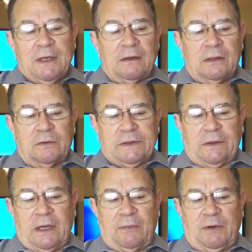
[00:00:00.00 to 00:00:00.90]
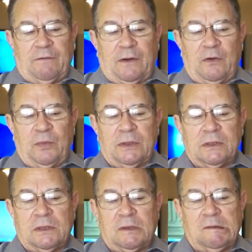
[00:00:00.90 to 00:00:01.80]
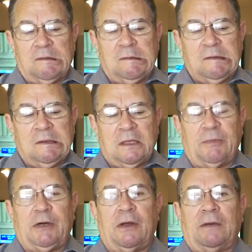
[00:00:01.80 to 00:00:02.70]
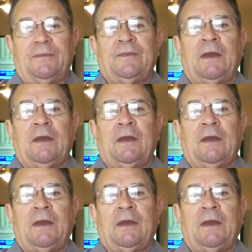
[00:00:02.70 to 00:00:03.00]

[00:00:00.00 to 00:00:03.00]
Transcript: I don't know what's going to happen if I open this. I better not.